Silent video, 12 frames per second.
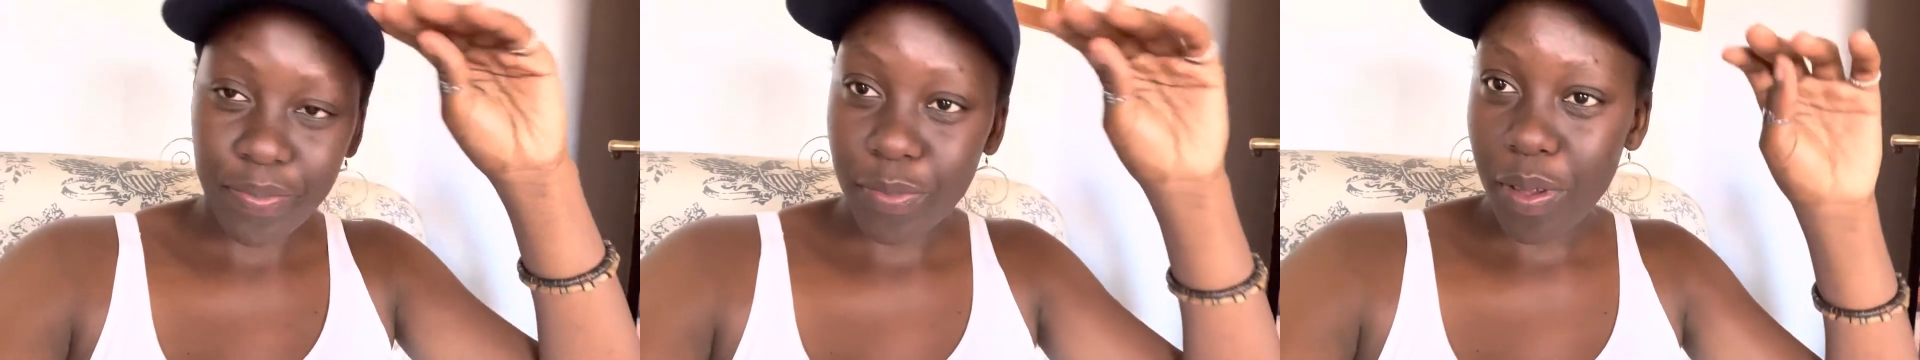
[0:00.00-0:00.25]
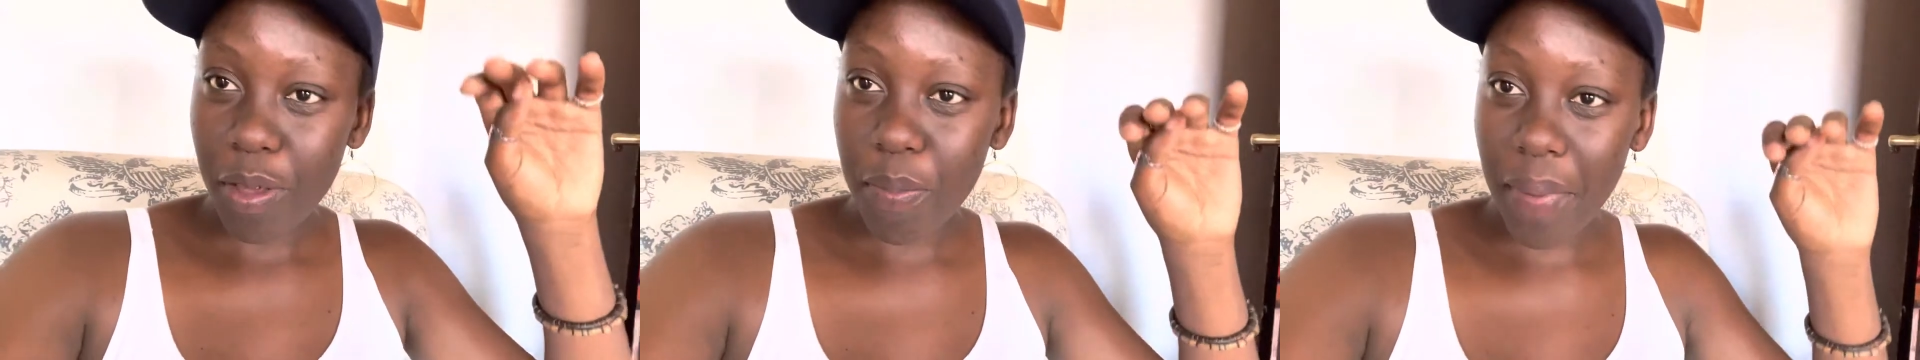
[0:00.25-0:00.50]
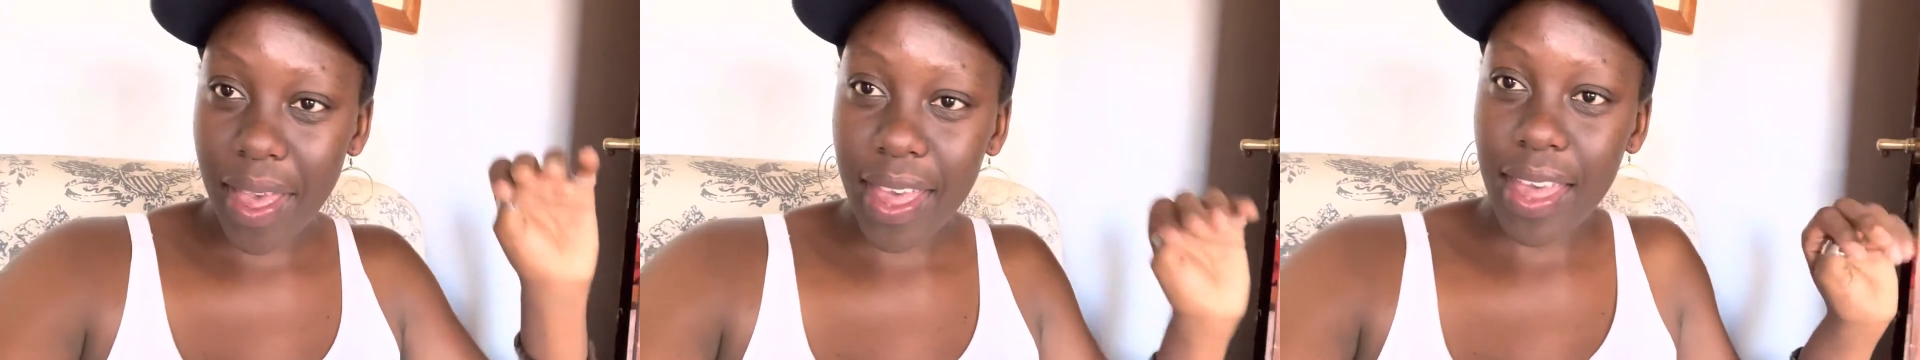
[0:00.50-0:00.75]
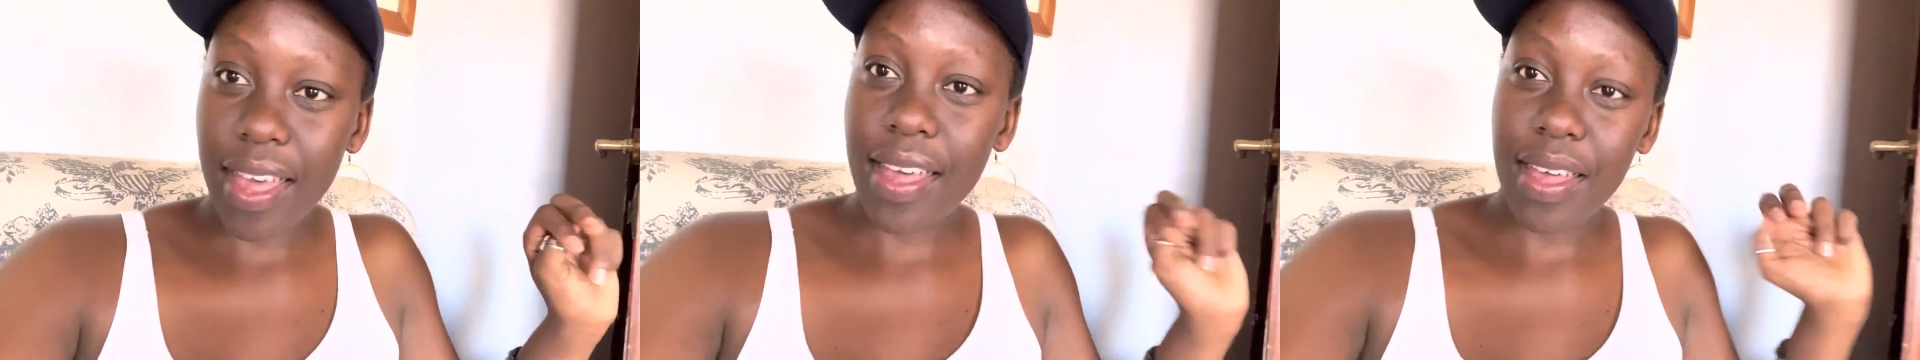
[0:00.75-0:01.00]
Forgive my
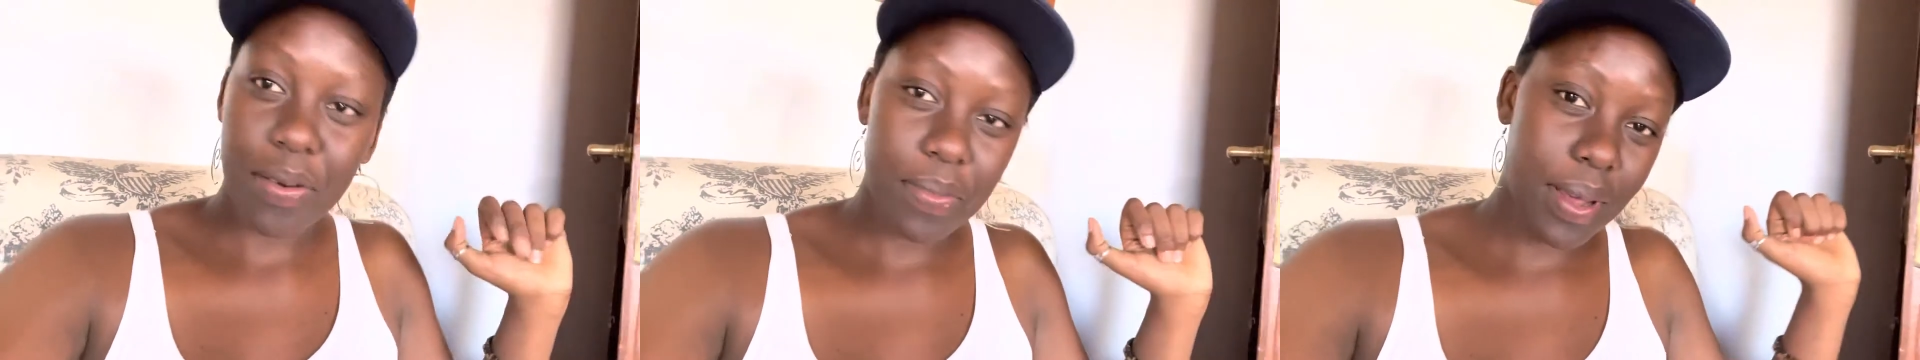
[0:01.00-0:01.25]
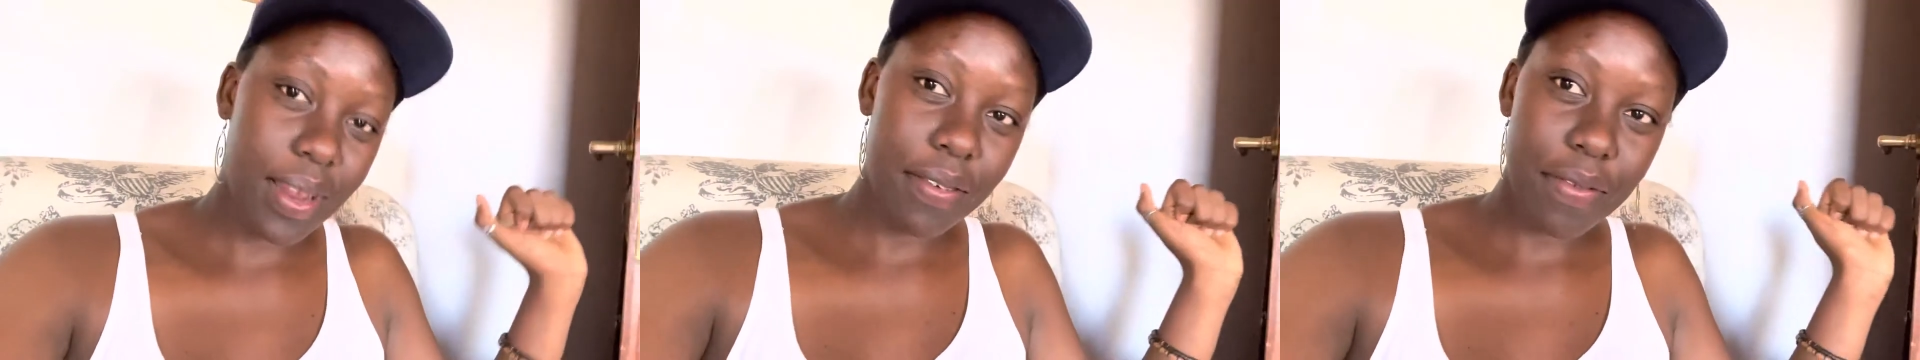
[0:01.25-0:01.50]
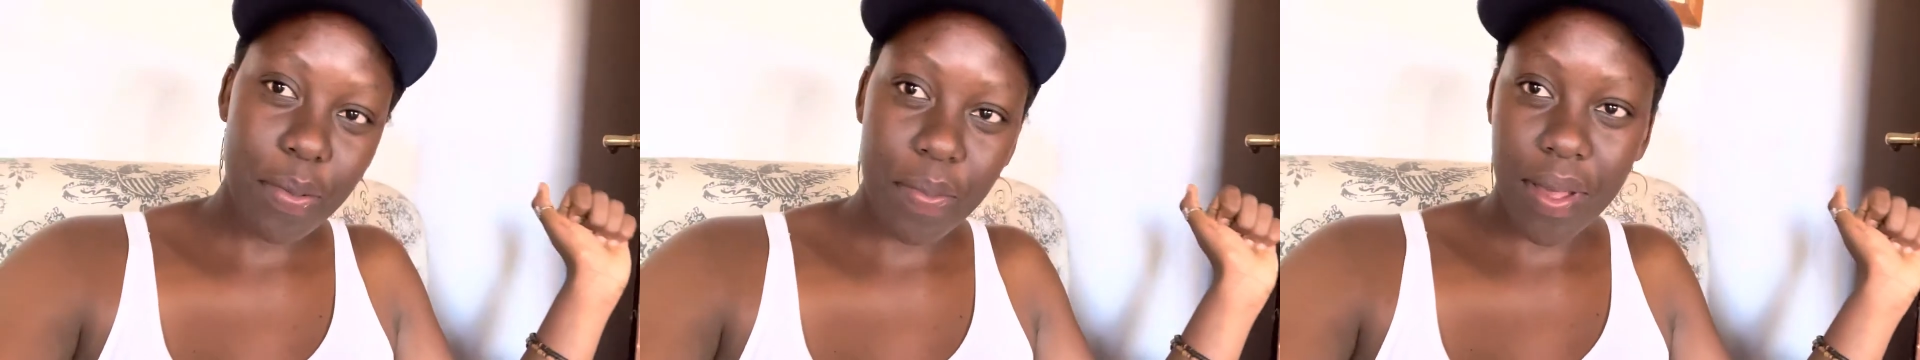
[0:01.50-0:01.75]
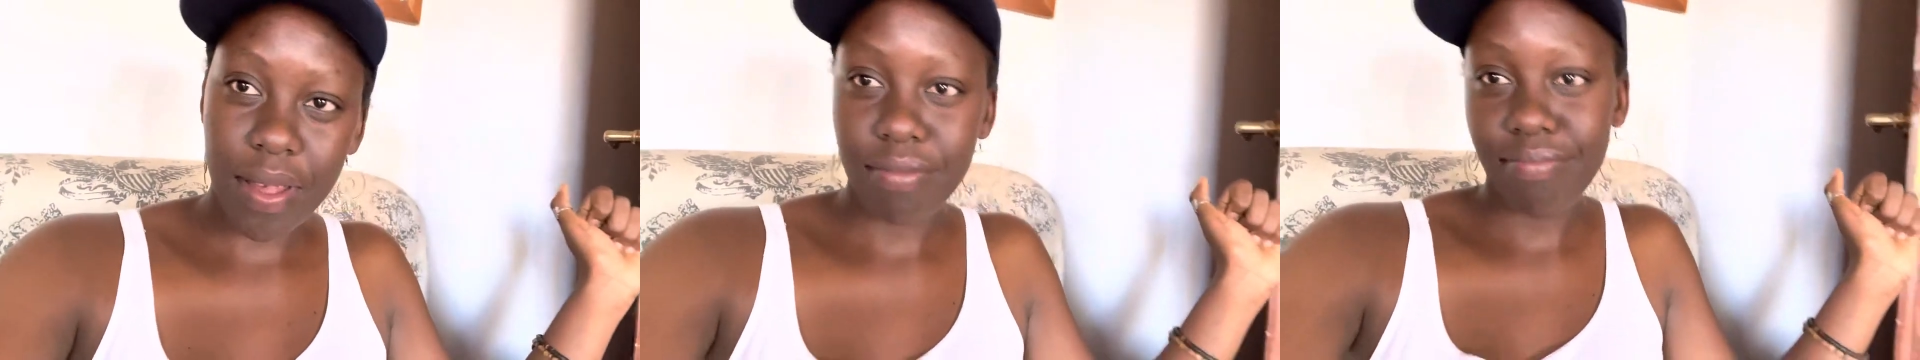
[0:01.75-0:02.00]
hair and whatever,
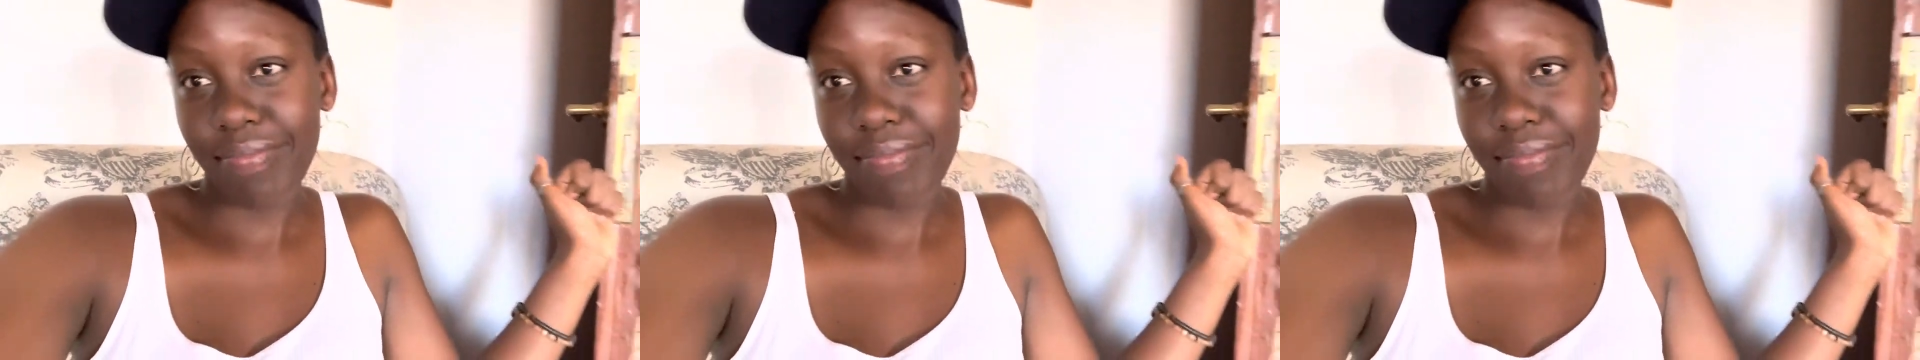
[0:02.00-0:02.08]
but